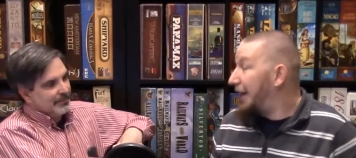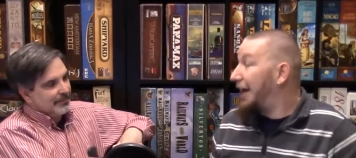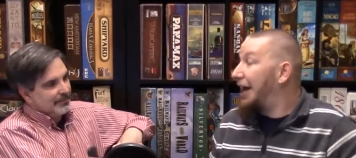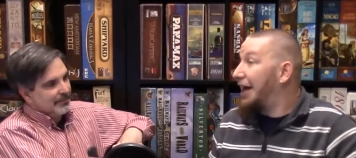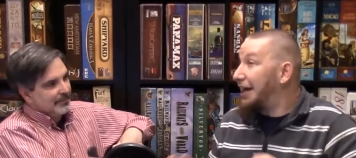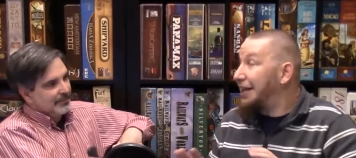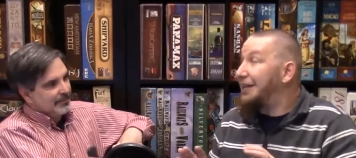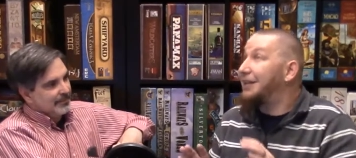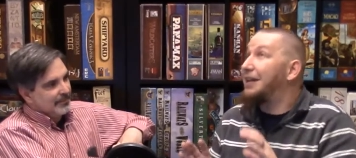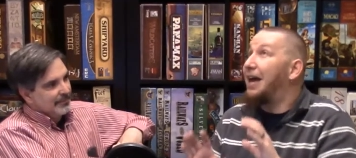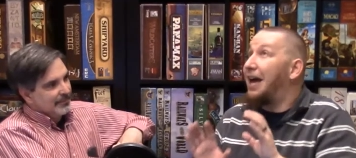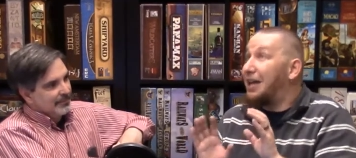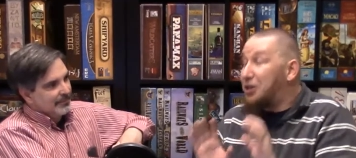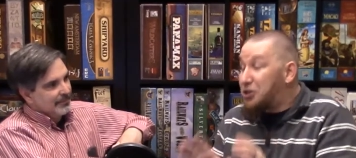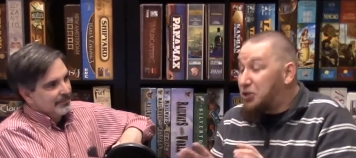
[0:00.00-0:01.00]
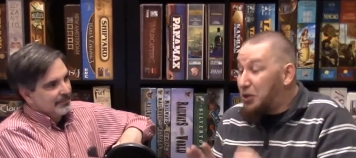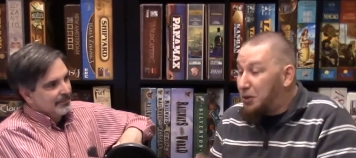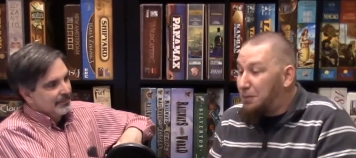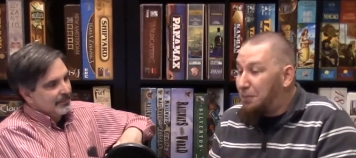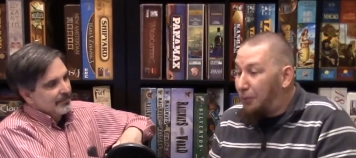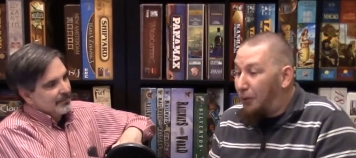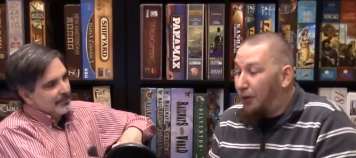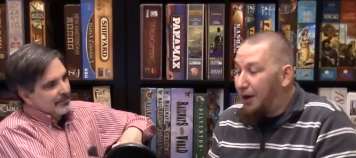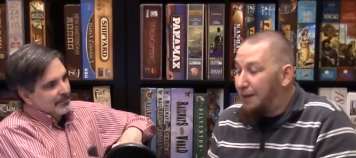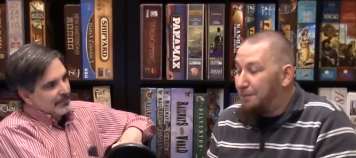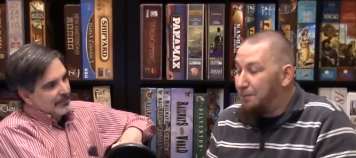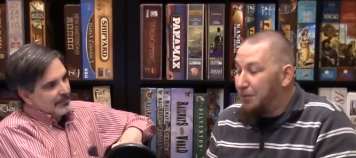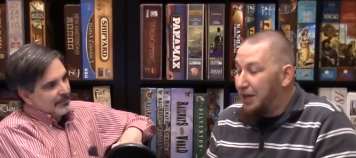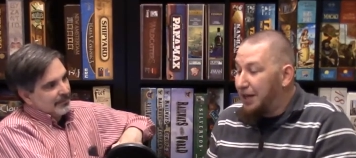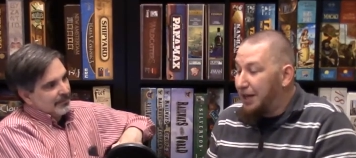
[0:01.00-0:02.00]
Speaker 1: at, at a certain point,
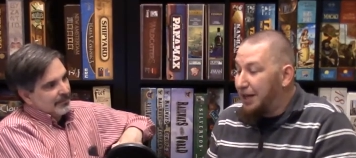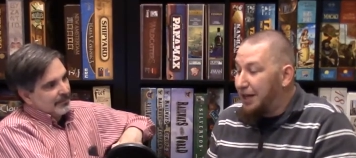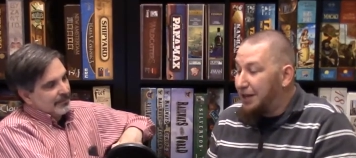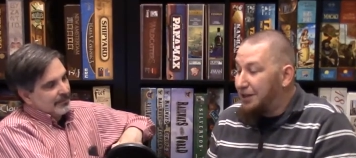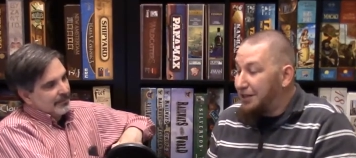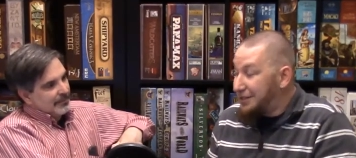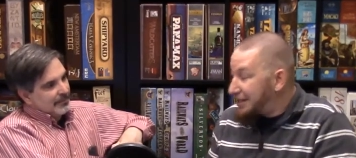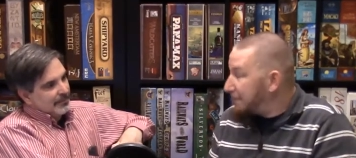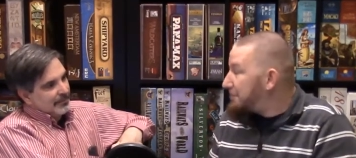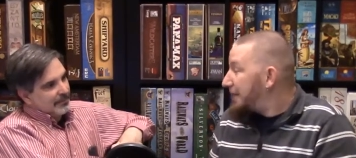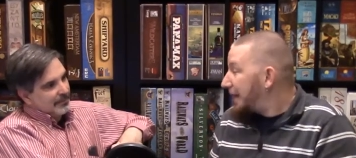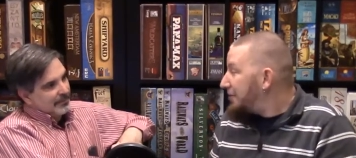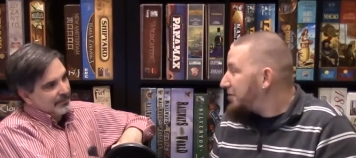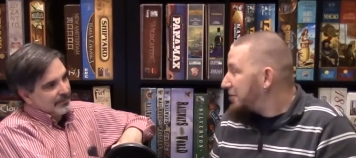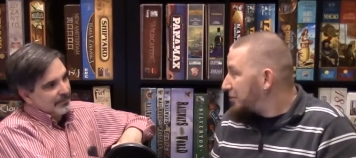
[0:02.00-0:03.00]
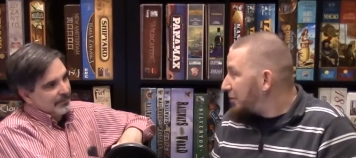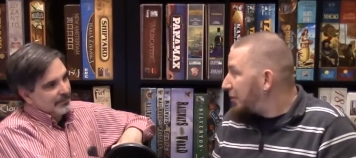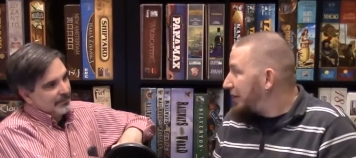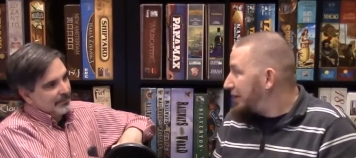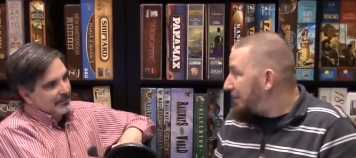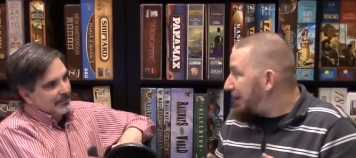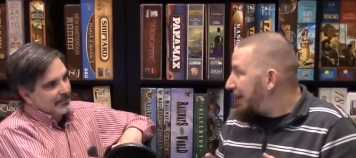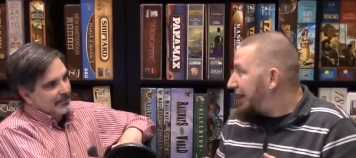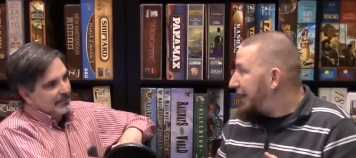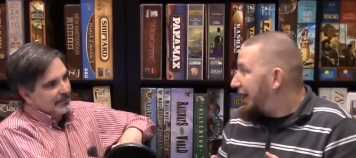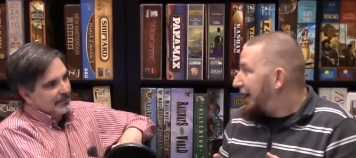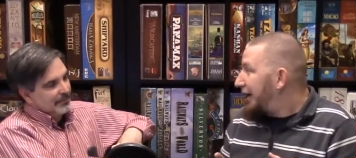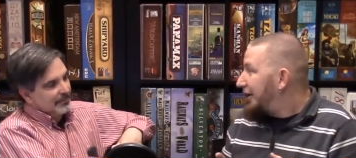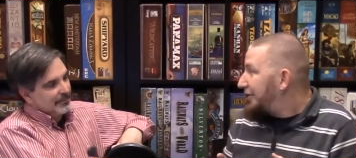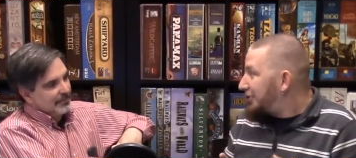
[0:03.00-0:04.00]
the temptation is going to be
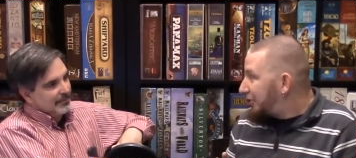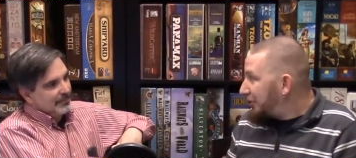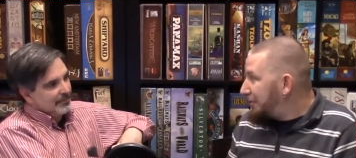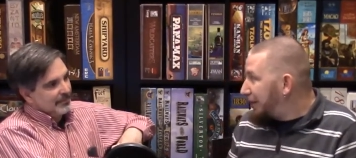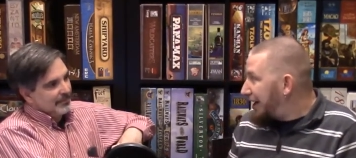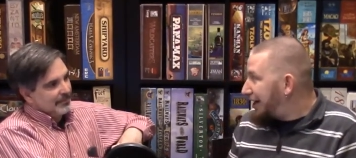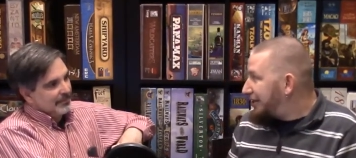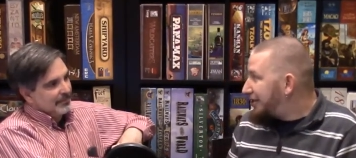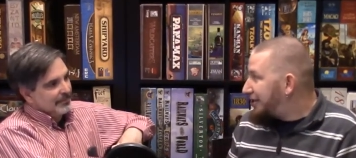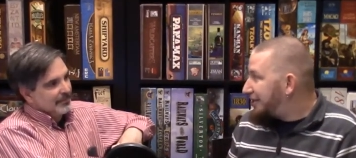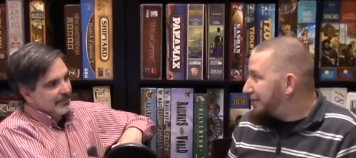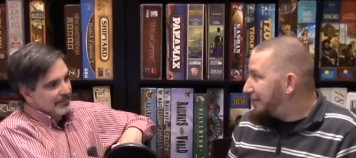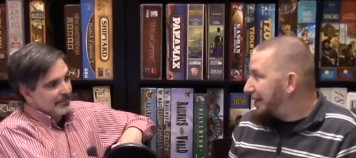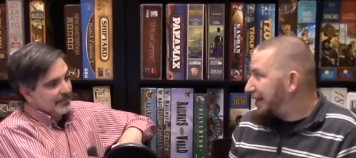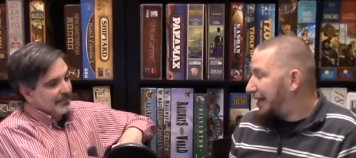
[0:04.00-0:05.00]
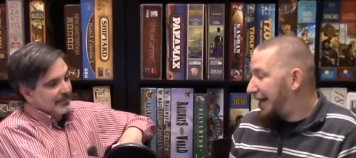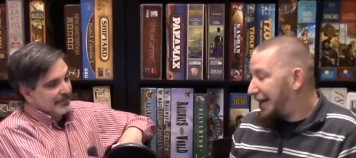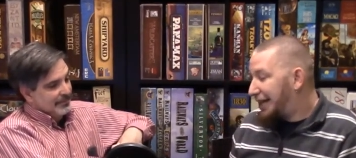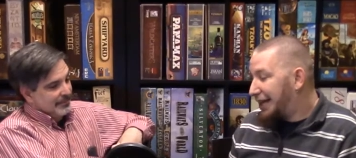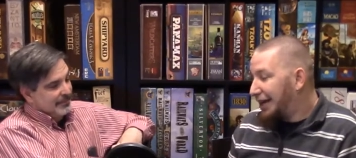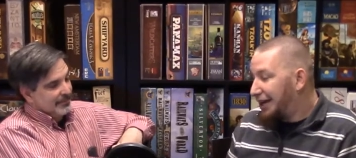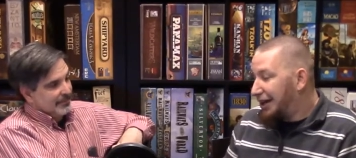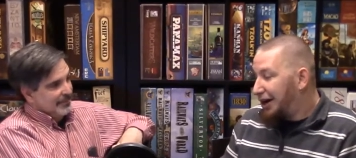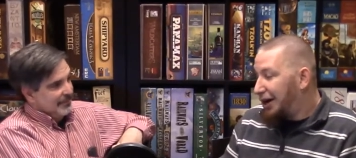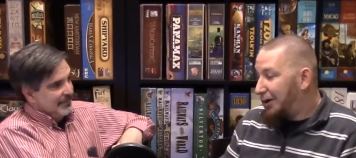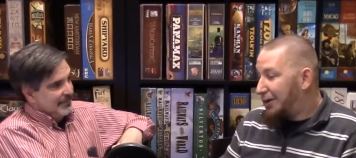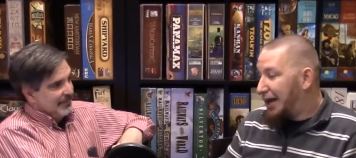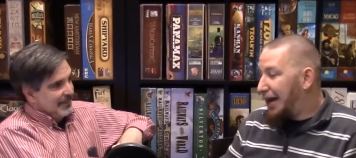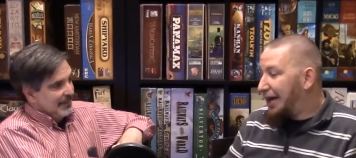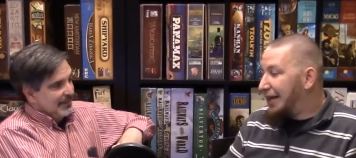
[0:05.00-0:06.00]
too much to be like,
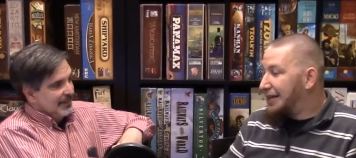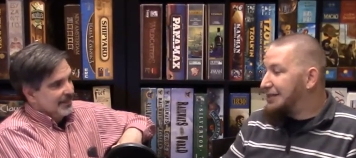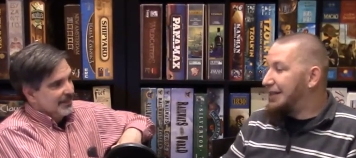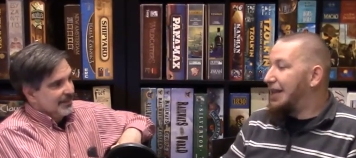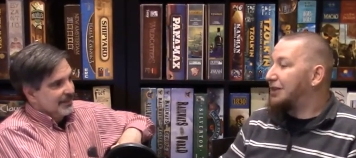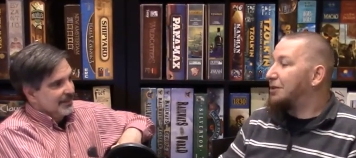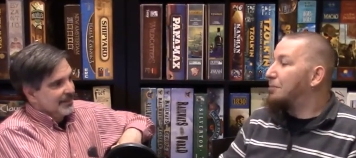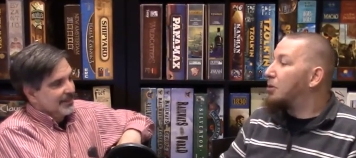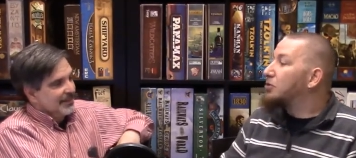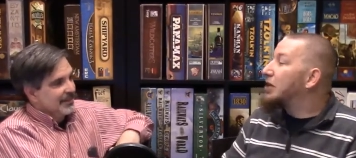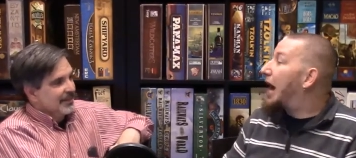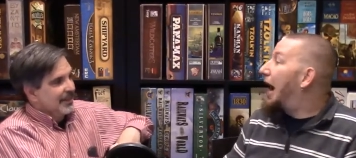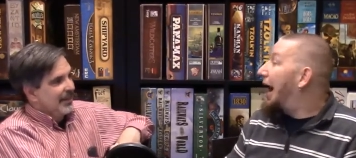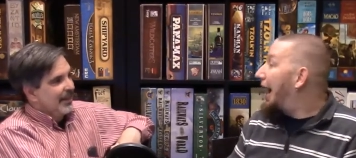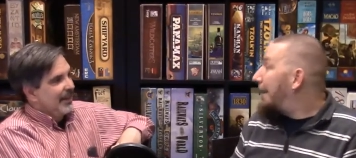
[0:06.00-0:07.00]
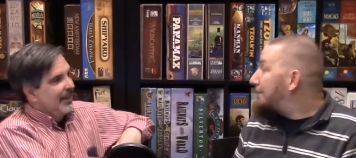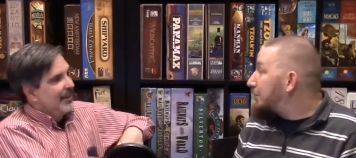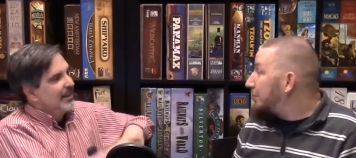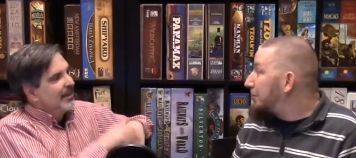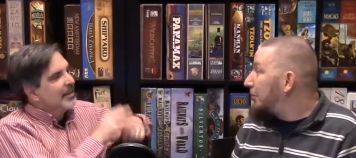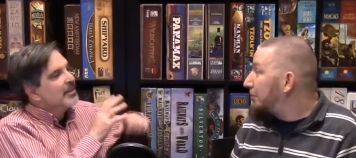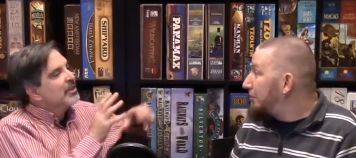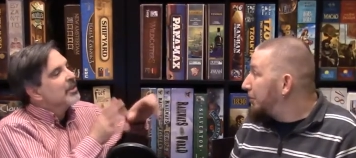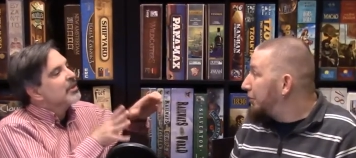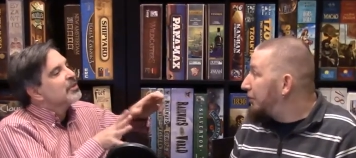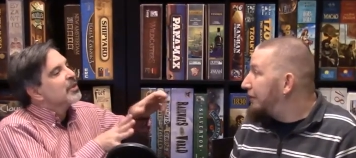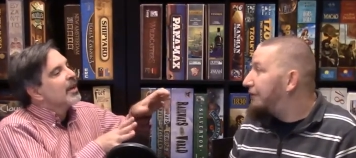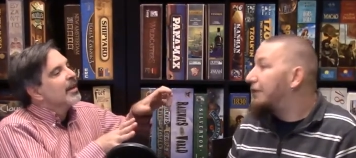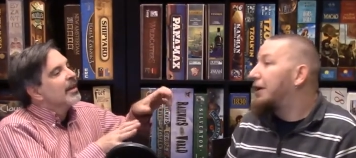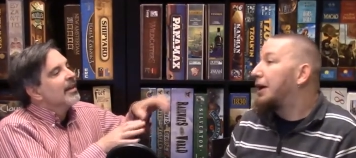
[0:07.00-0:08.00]
okay, is that the most optimal
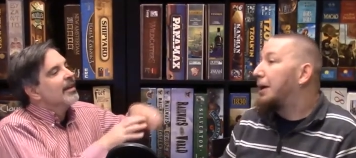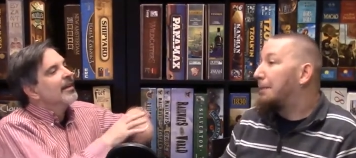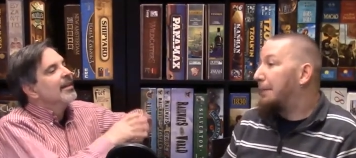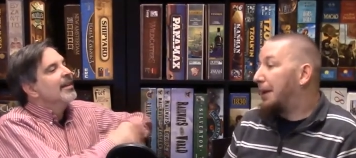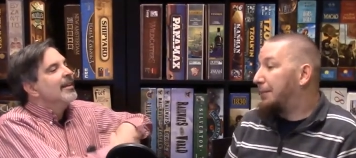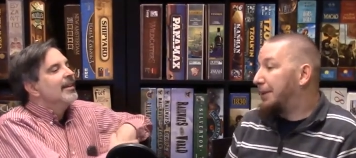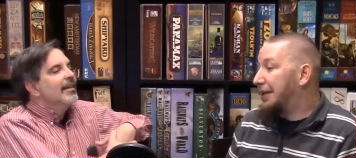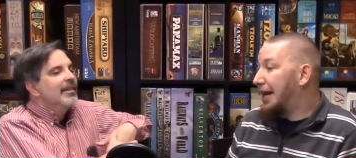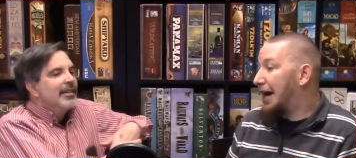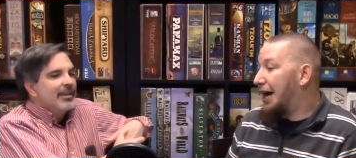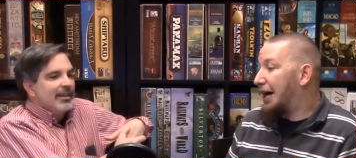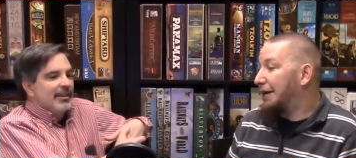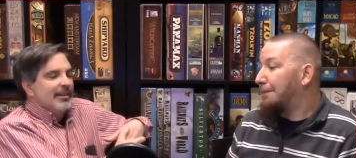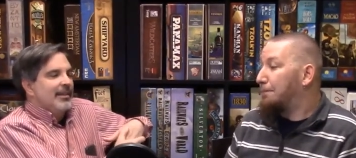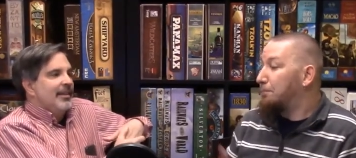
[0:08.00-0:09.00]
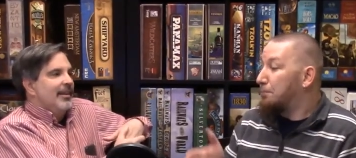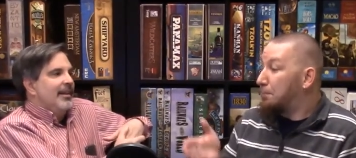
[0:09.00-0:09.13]
move? Maybe not.